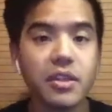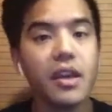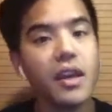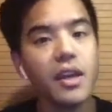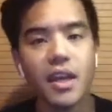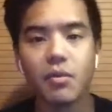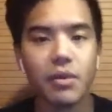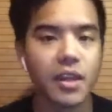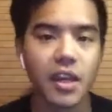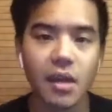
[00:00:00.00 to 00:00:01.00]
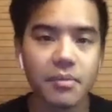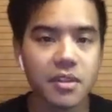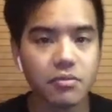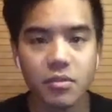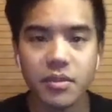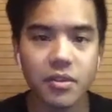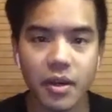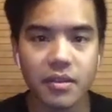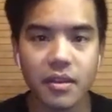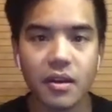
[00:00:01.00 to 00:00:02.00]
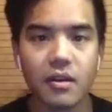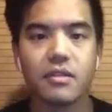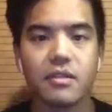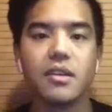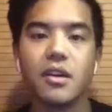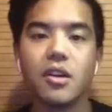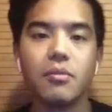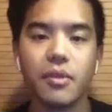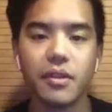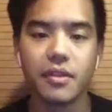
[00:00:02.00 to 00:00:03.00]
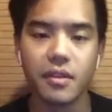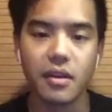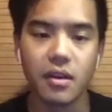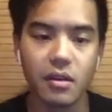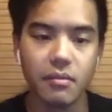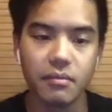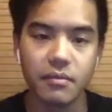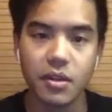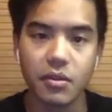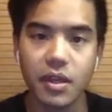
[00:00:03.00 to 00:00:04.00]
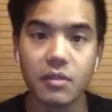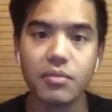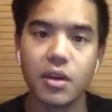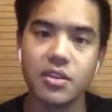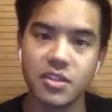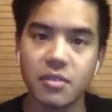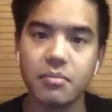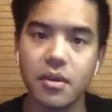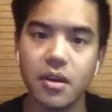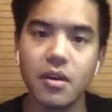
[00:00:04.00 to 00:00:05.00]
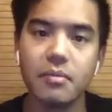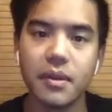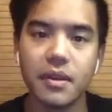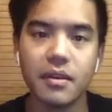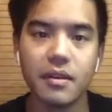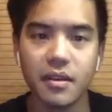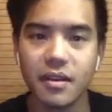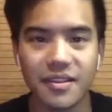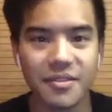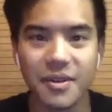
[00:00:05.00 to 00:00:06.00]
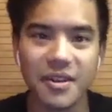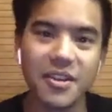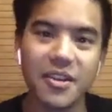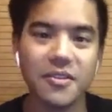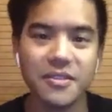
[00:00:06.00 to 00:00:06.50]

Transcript: Right. And exactly. when that happens, we'll be right there to help with um, you know getting projects up up and uh, ready to go.